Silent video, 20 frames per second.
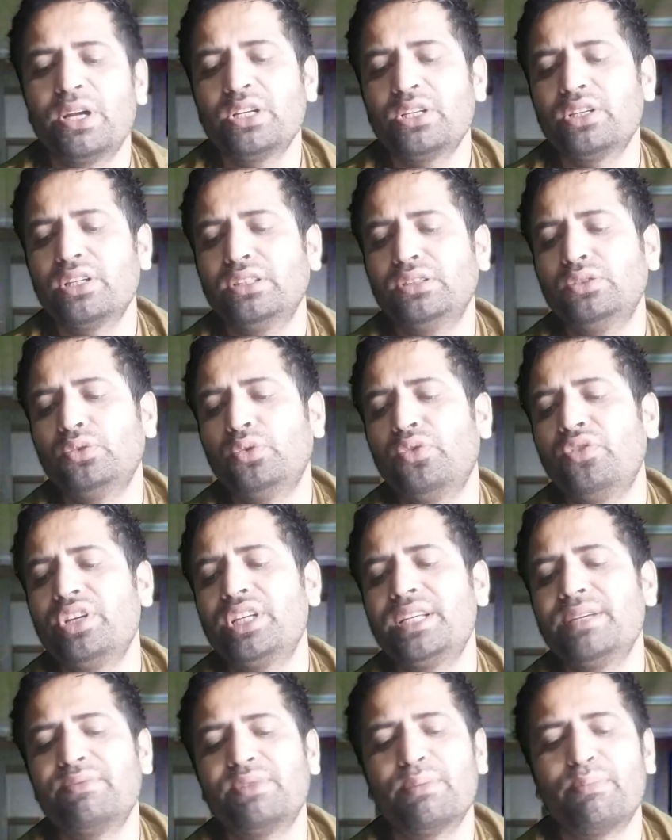The
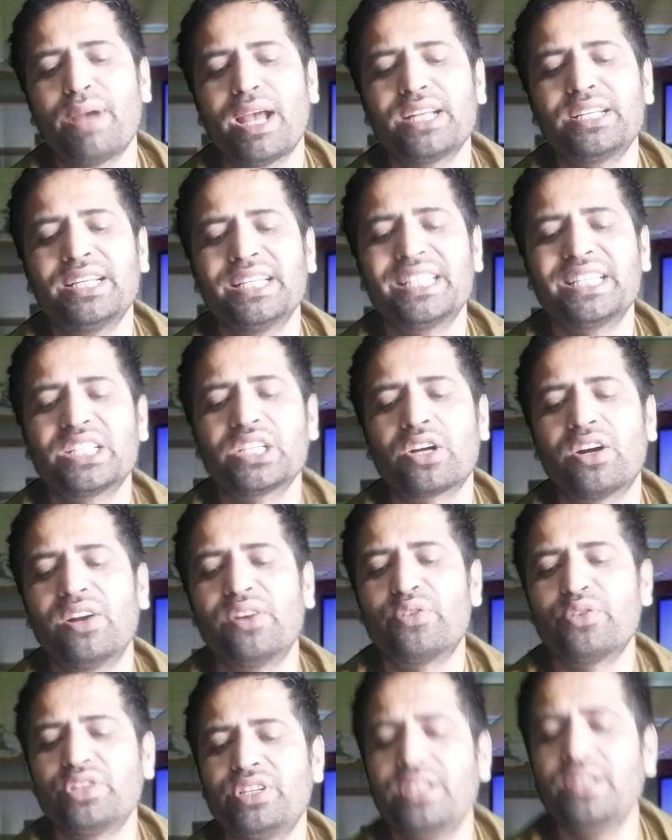person who receives the
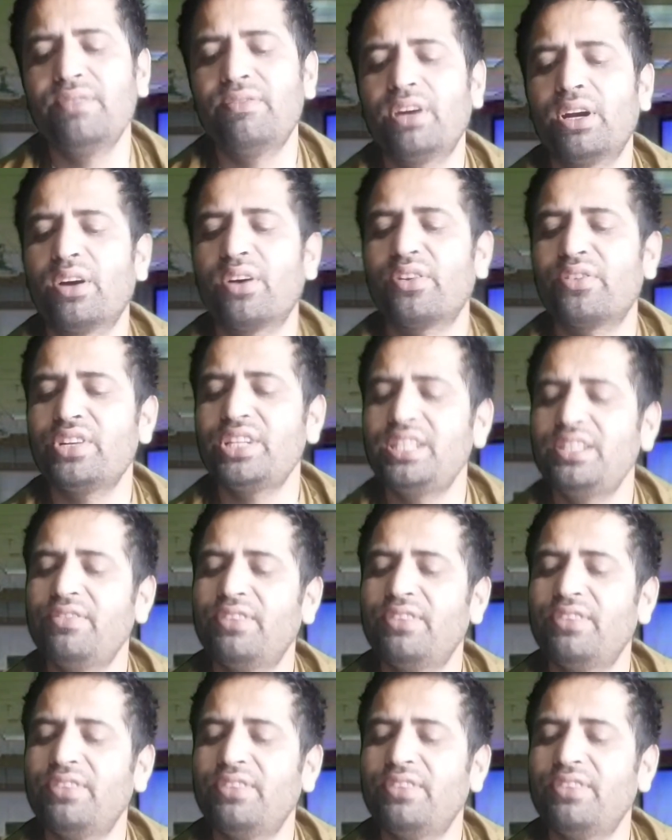message is called receiver,